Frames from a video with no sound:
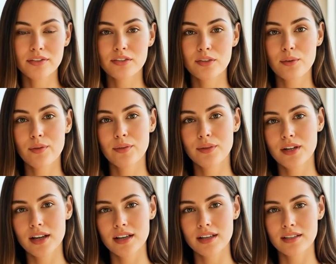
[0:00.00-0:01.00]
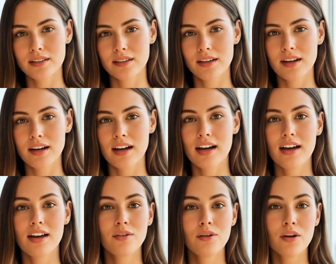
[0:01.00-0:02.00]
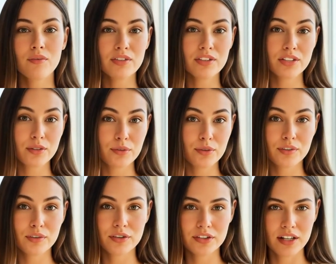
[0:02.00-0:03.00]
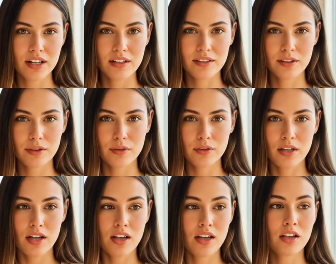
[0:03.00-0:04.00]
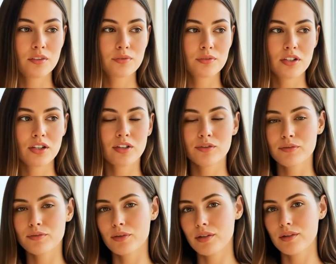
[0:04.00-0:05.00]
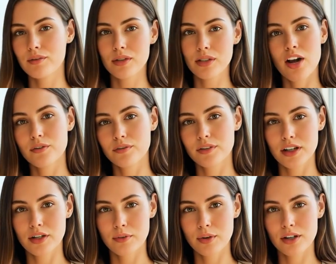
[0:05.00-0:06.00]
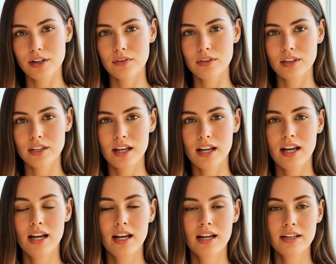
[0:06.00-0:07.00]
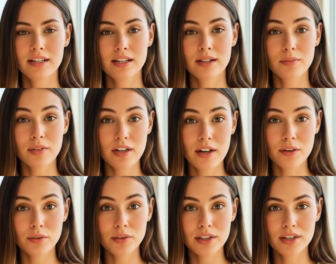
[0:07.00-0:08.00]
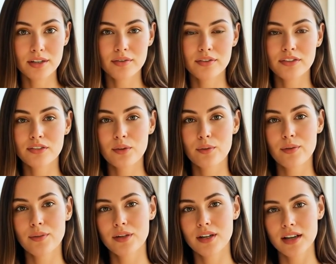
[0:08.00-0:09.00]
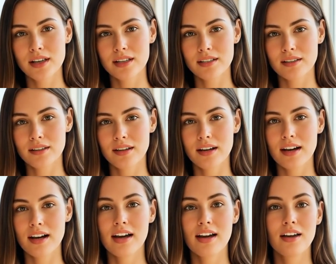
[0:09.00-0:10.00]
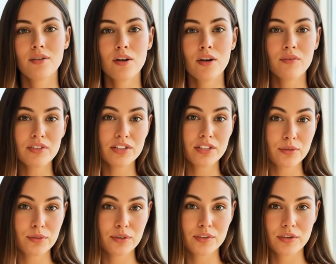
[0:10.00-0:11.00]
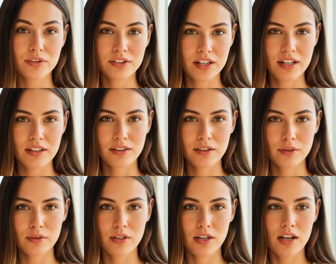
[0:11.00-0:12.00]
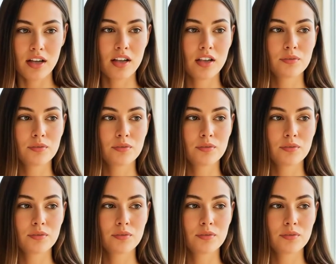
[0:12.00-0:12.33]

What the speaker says: Her words stayed with me. The next day, I watched a mother struggle to feed her fussy baby while juggling coffee. The baby rejected store-bought food, spitting it onto the floor.